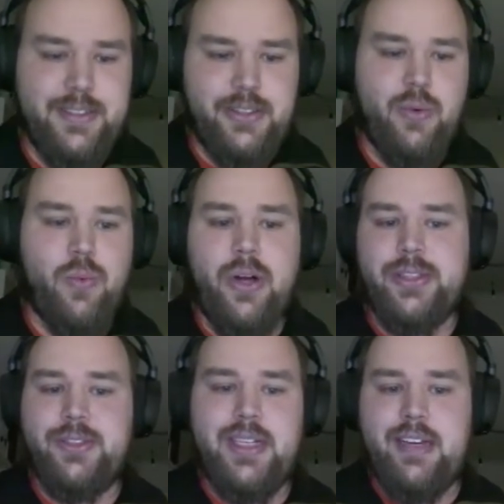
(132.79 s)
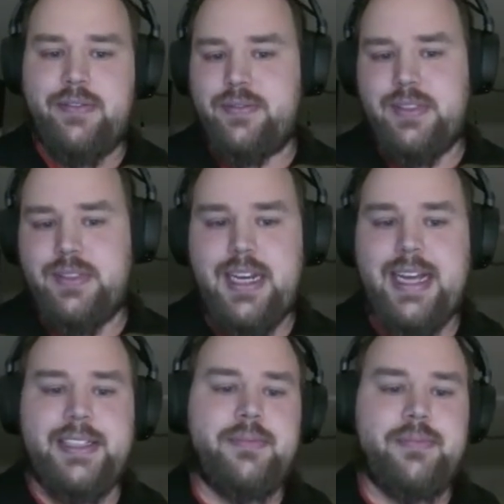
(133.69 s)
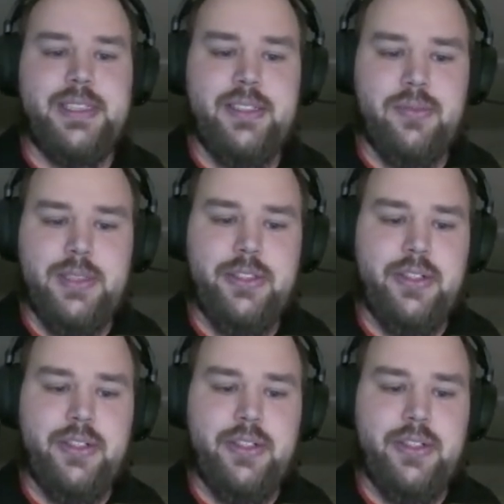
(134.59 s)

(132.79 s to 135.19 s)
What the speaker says: your wall to have a light being switched on.